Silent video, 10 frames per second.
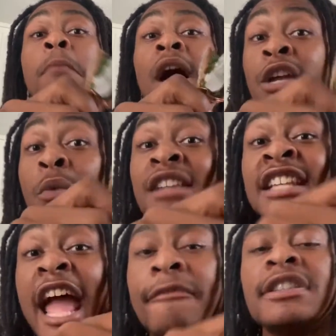If money
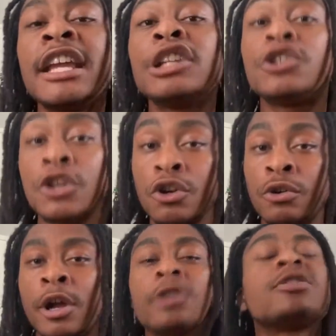wasn't everything to
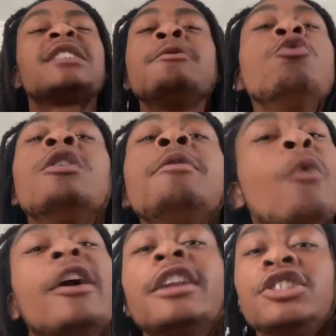you, trust me, you wouldn't
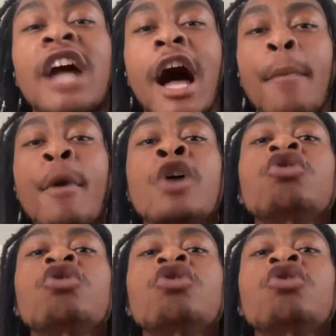be working a job.